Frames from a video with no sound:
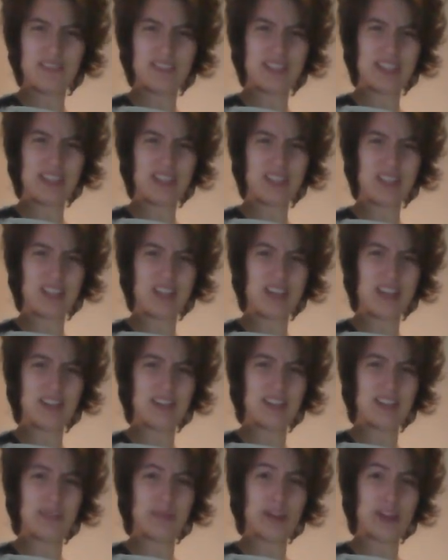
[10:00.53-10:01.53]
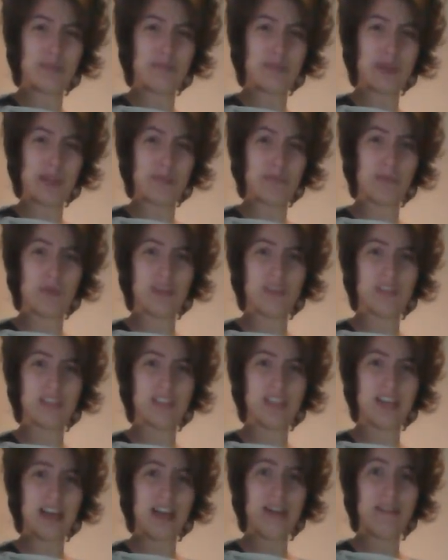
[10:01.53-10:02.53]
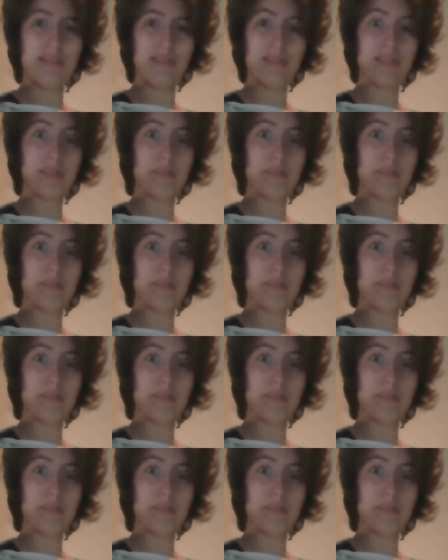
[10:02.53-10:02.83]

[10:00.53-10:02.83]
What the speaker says: He got caught and he got, like, boiled alive.